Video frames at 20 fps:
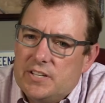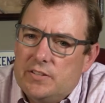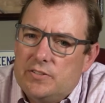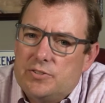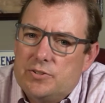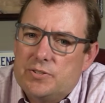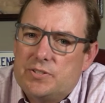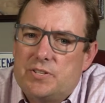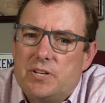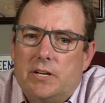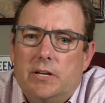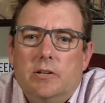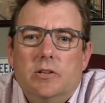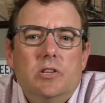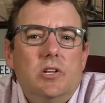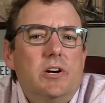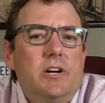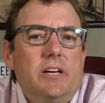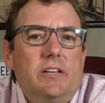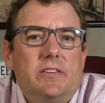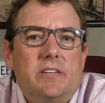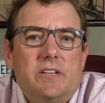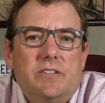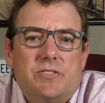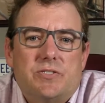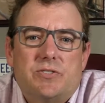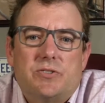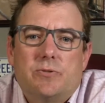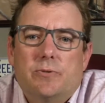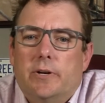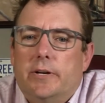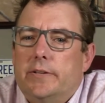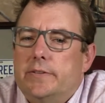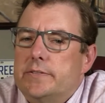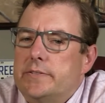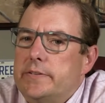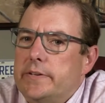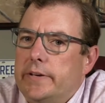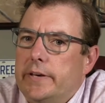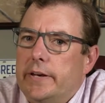interesting to look at these
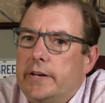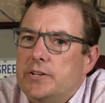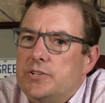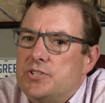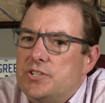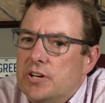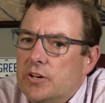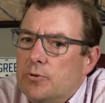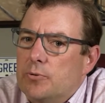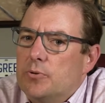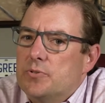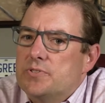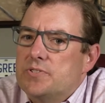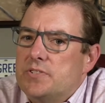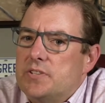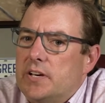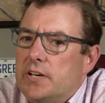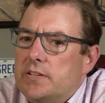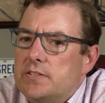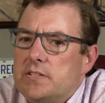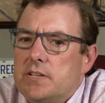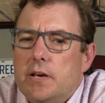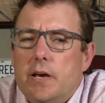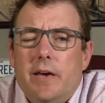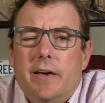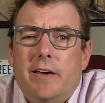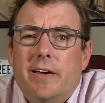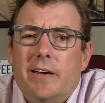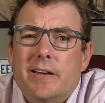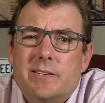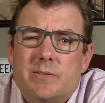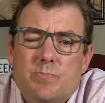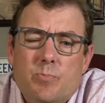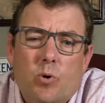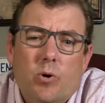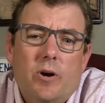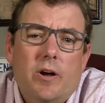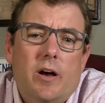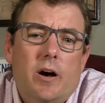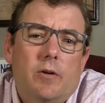trends in a general sense, it's
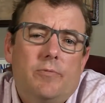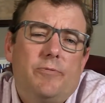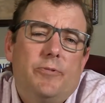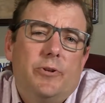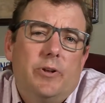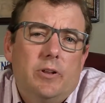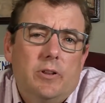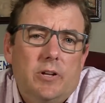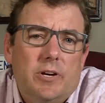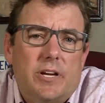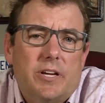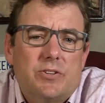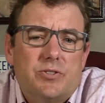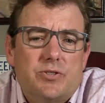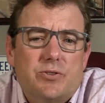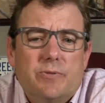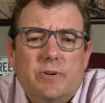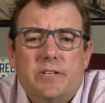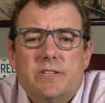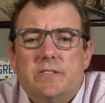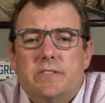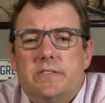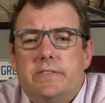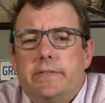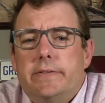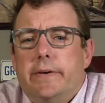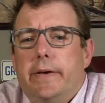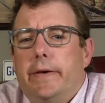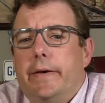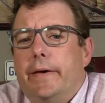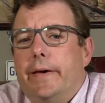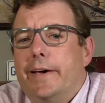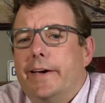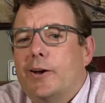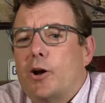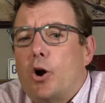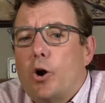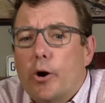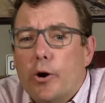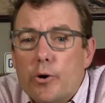more helpful to look at trends
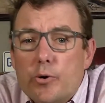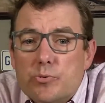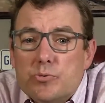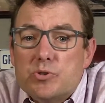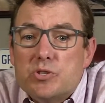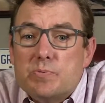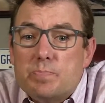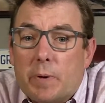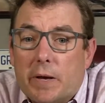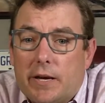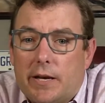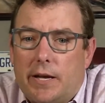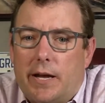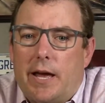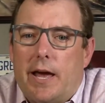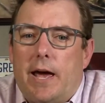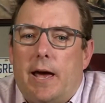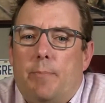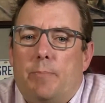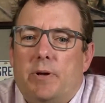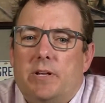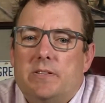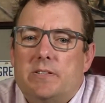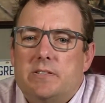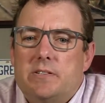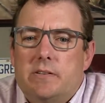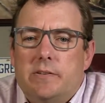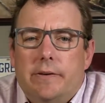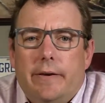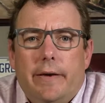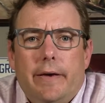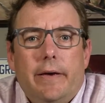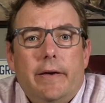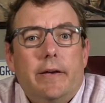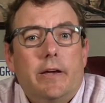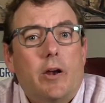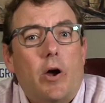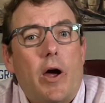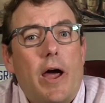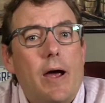in our own spending habits.
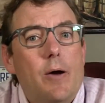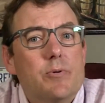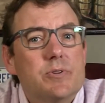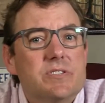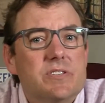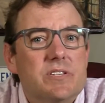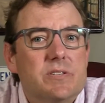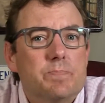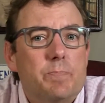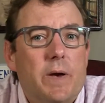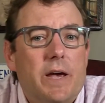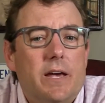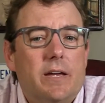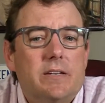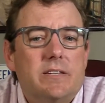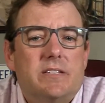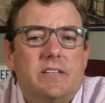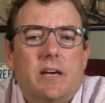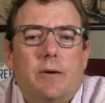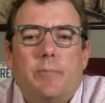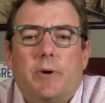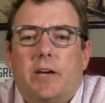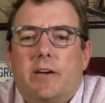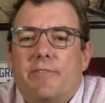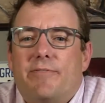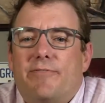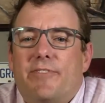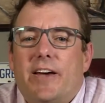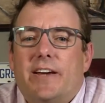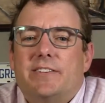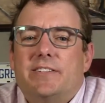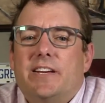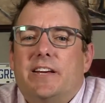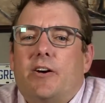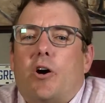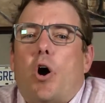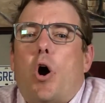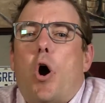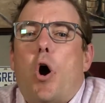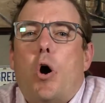How is this pandemic
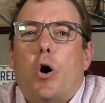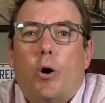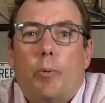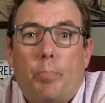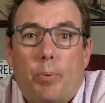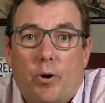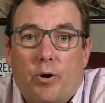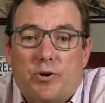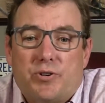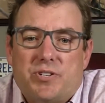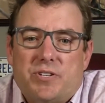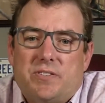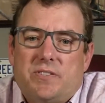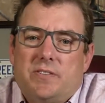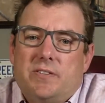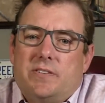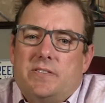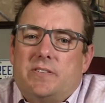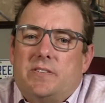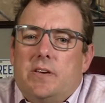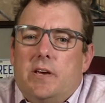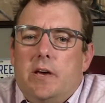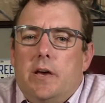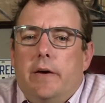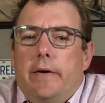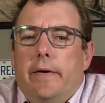affecting our purchases?